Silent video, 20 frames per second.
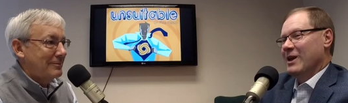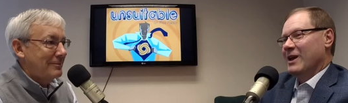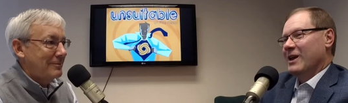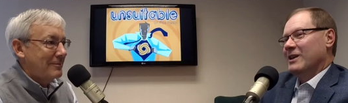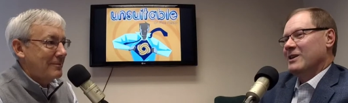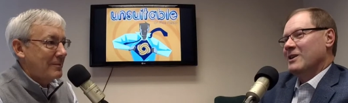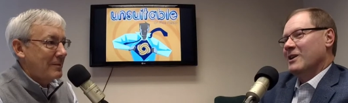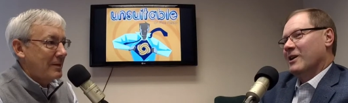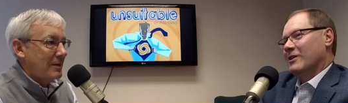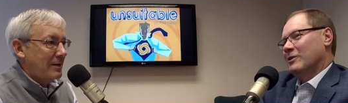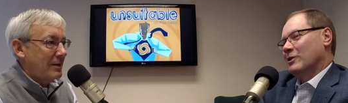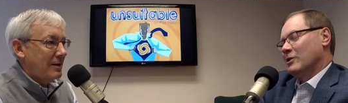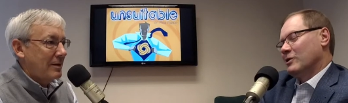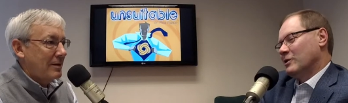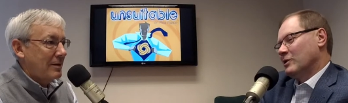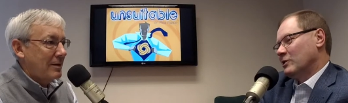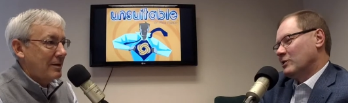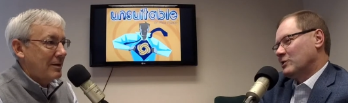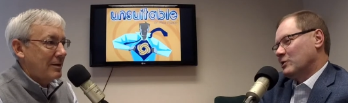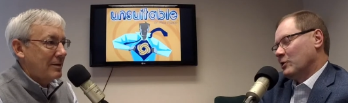Speaker 1: Yeah, there,
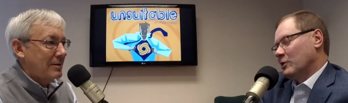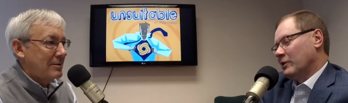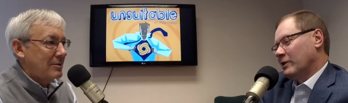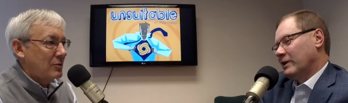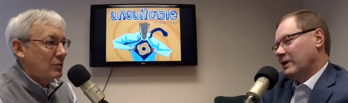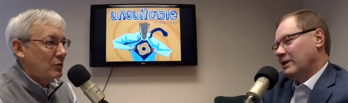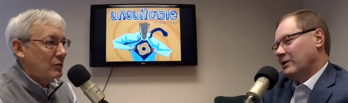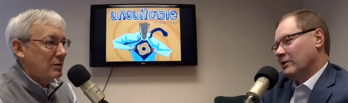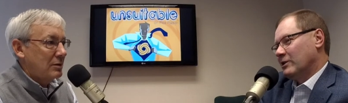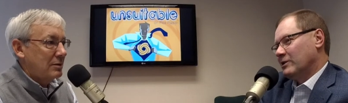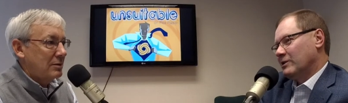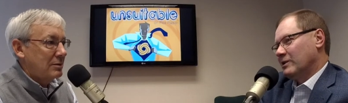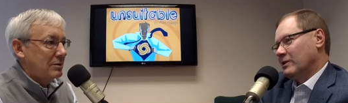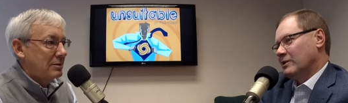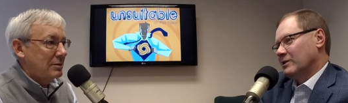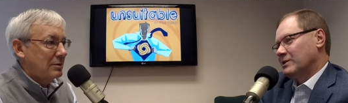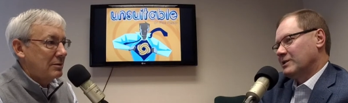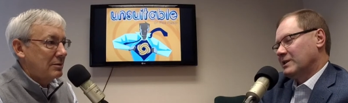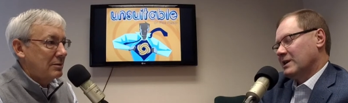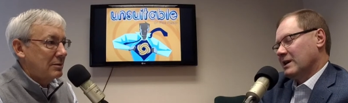there's certainly there,
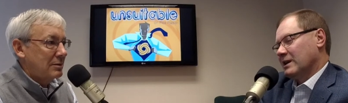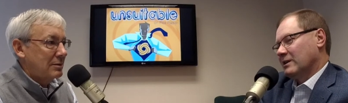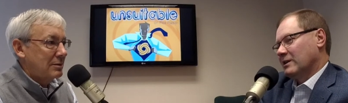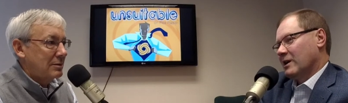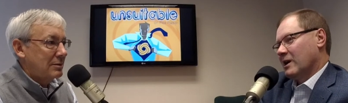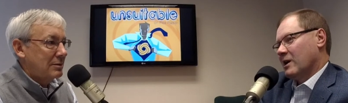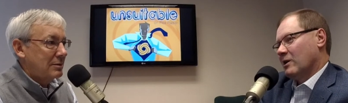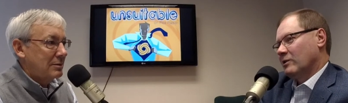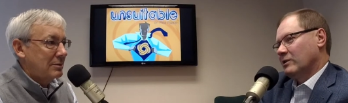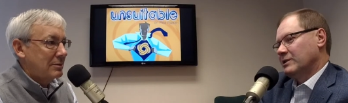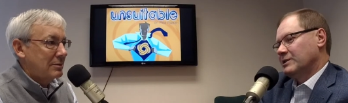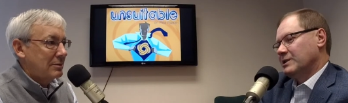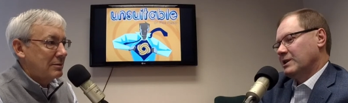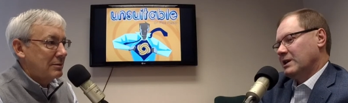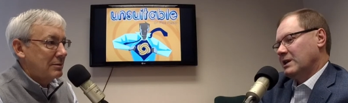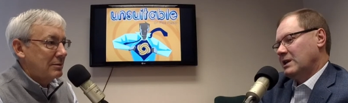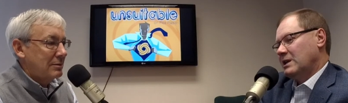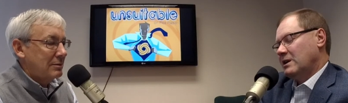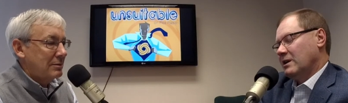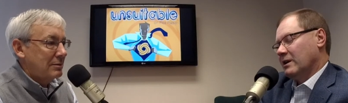there's
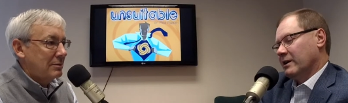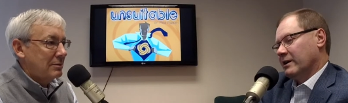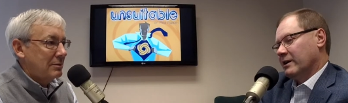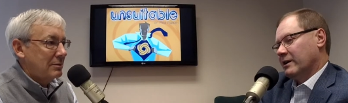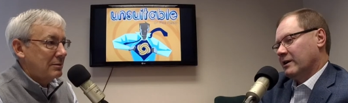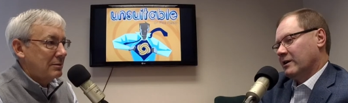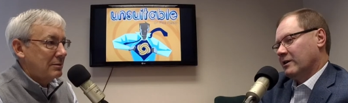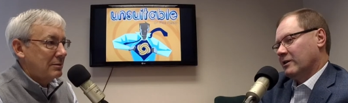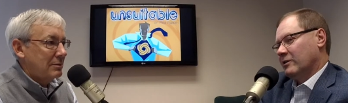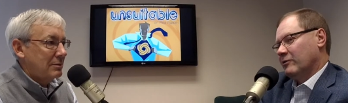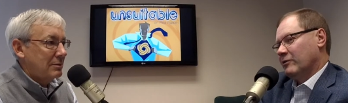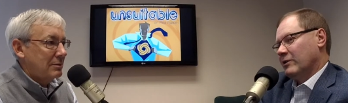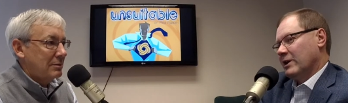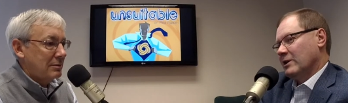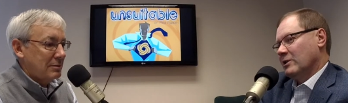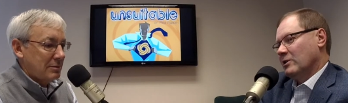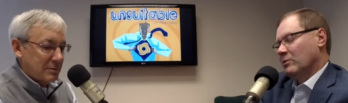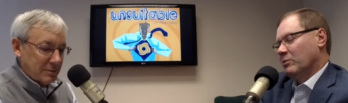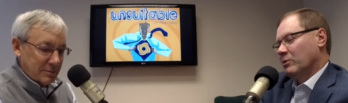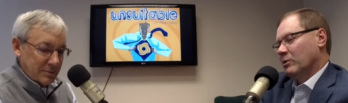technology uh,
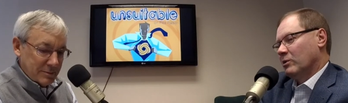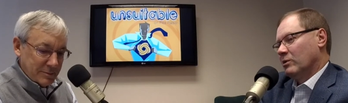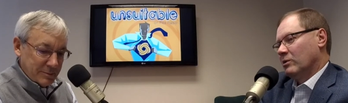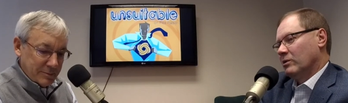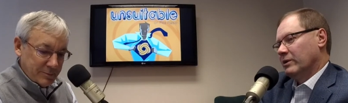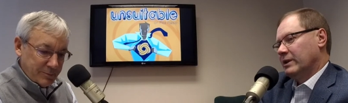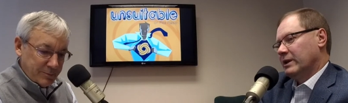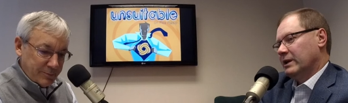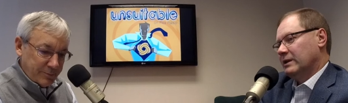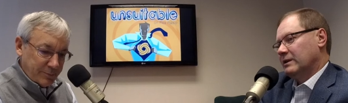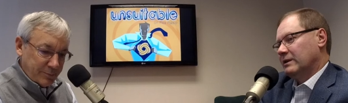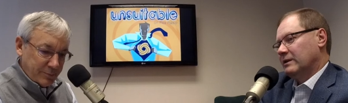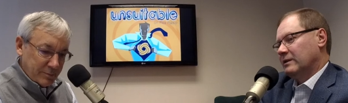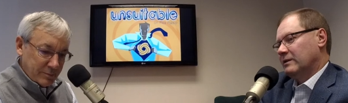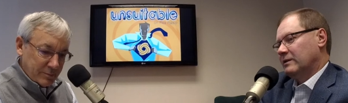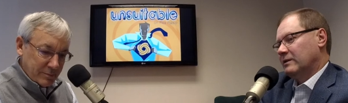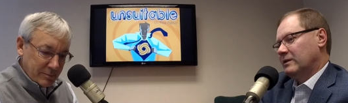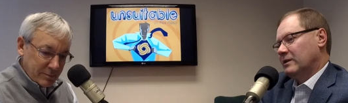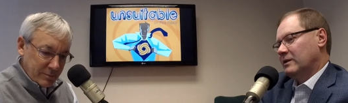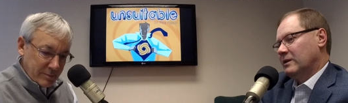available that
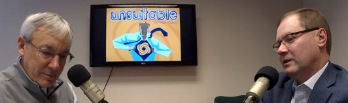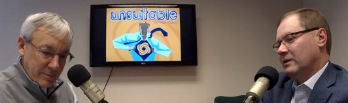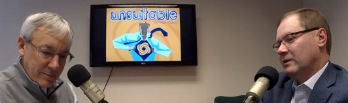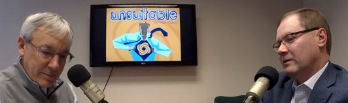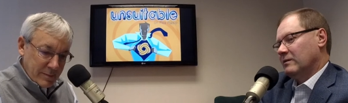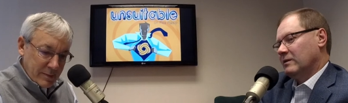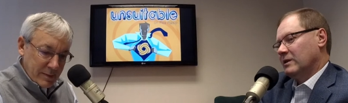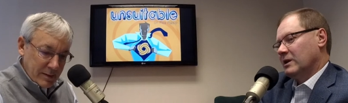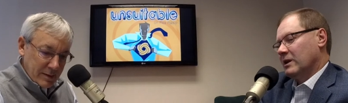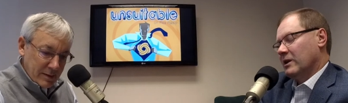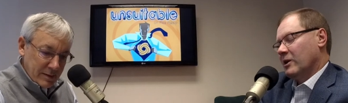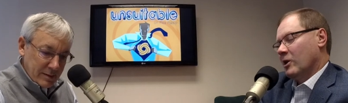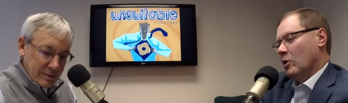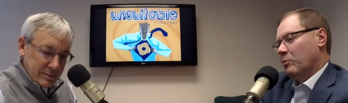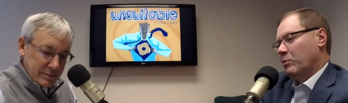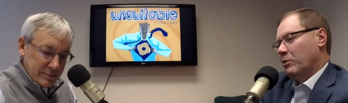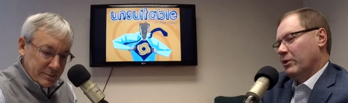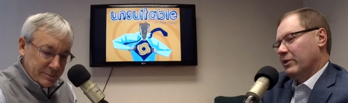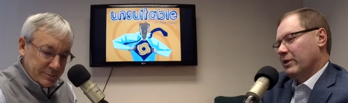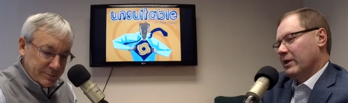can can
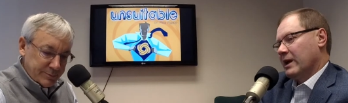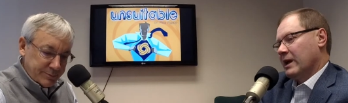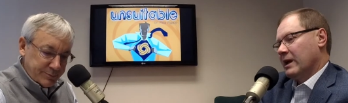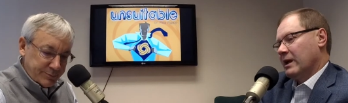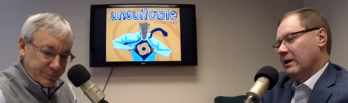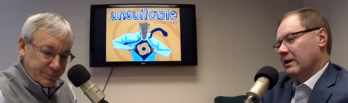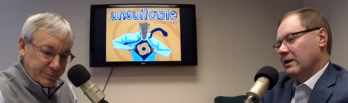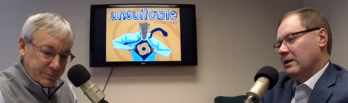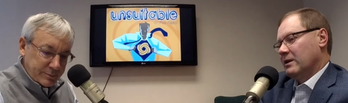help with that.